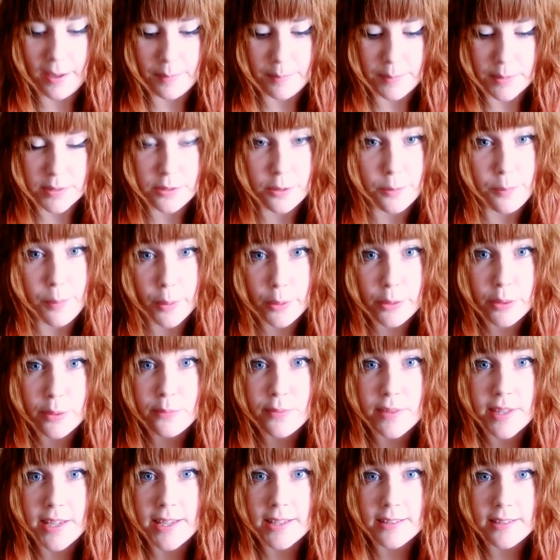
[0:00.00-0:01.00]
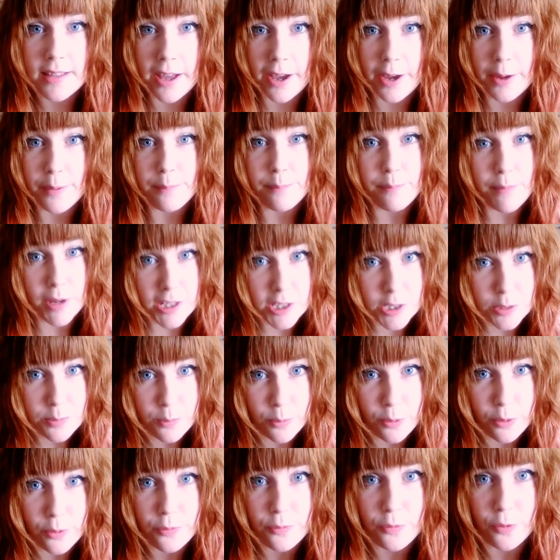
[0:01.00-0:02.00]
So both of these are much
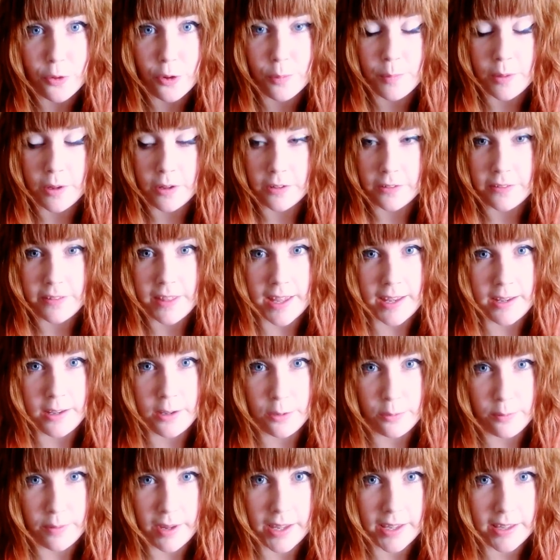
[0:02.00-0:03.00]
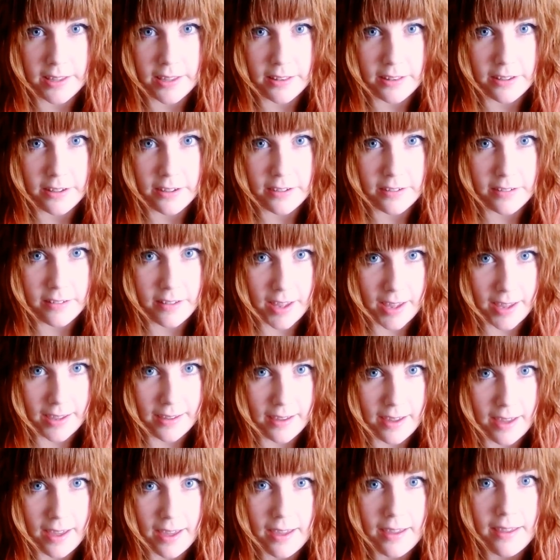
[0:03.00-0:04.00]
more formal than your regular
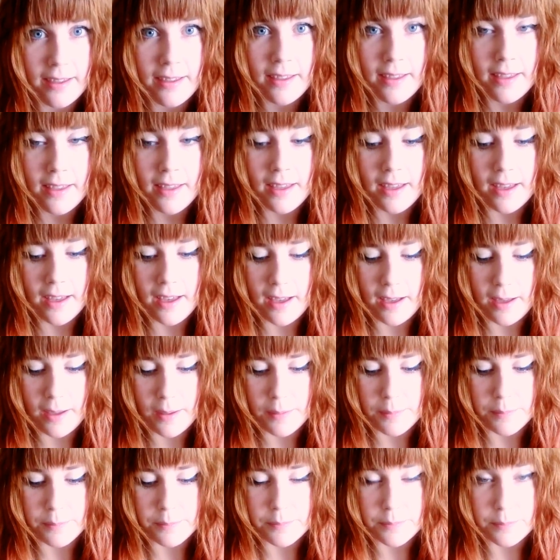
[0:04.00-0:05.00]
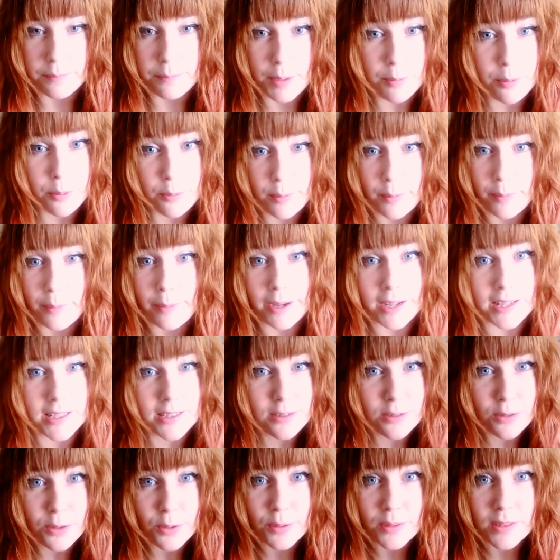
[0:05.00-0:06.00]
enkai. People will be wearing
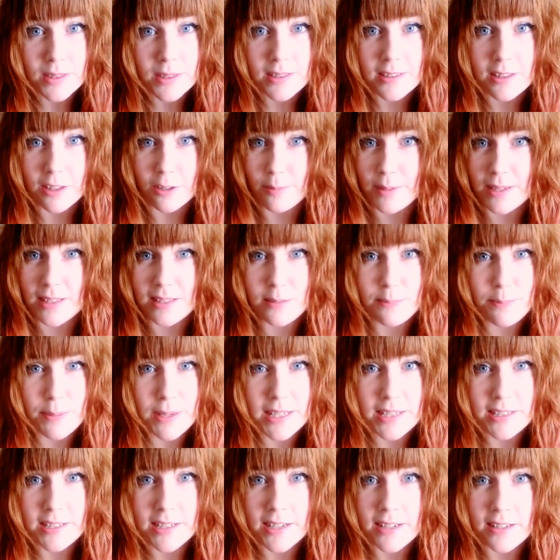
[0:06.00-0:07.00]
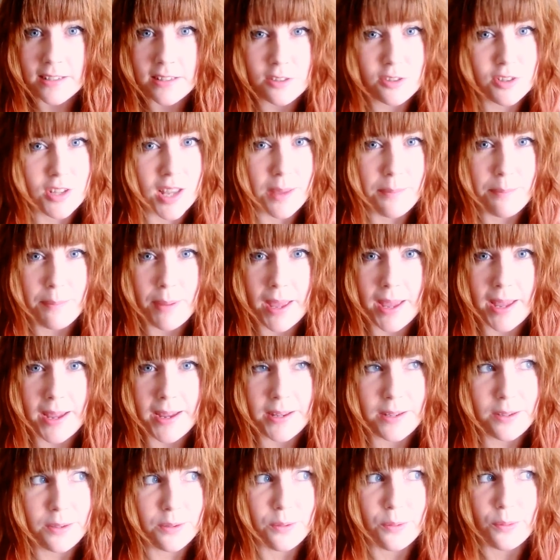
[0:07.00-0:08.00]
suits, there'll be speeches,
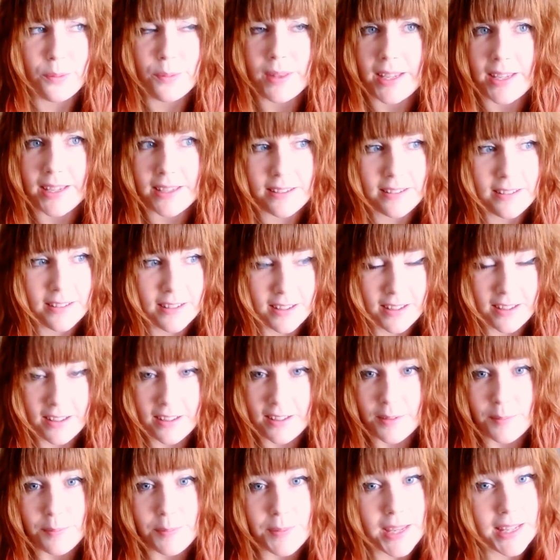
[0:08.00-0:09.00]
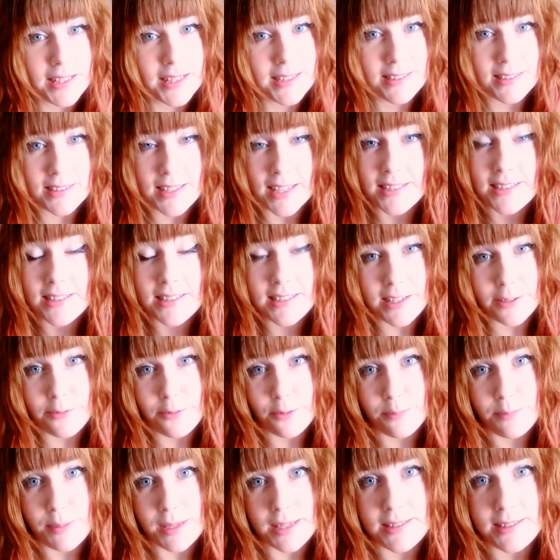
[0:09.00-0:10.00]
champagne, it's a
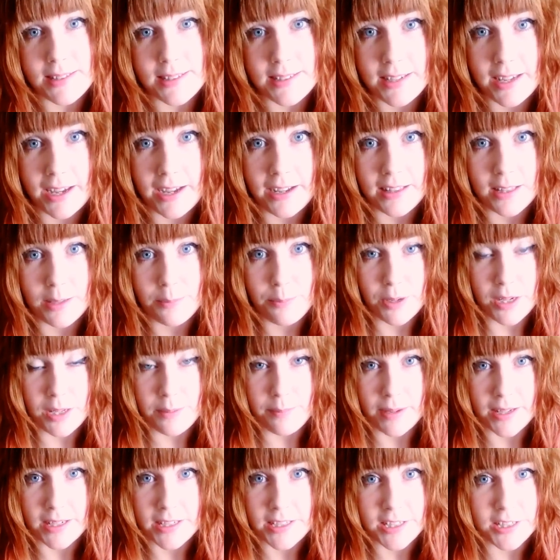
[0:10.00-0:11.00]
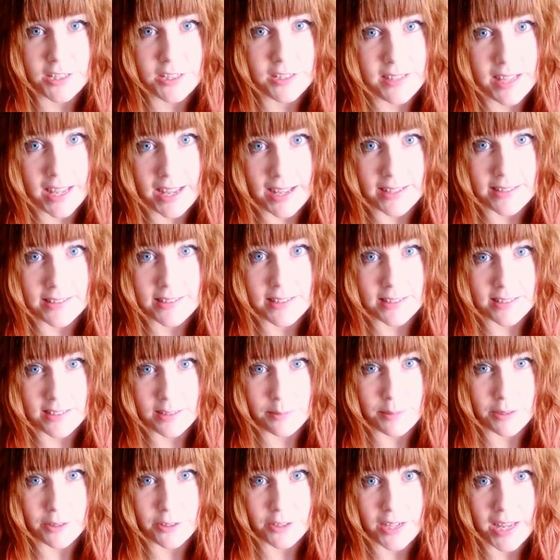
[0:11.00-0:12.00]
different beast entirely, pretty much. It just has a
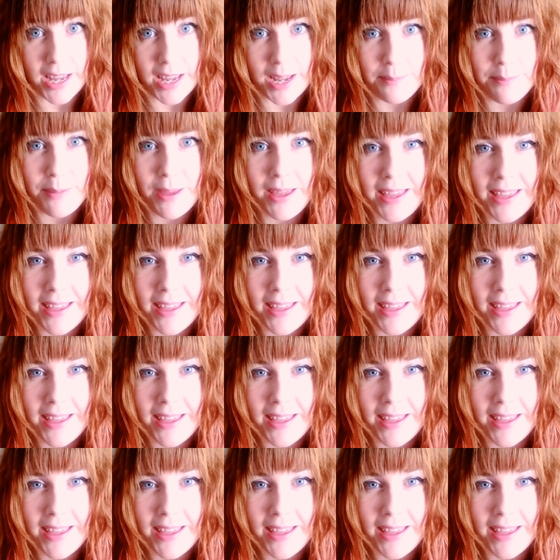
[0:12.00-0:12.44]
similar name.